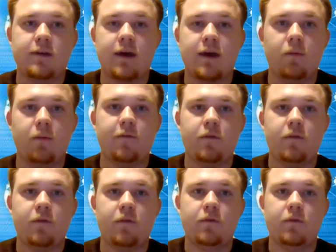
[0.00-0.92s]
helpful
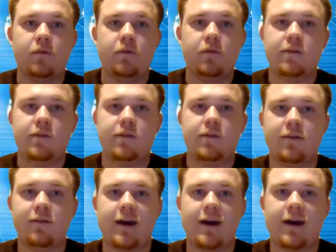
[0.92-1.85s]
because we kind of
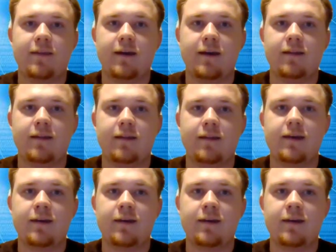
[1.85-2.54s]
had that, like,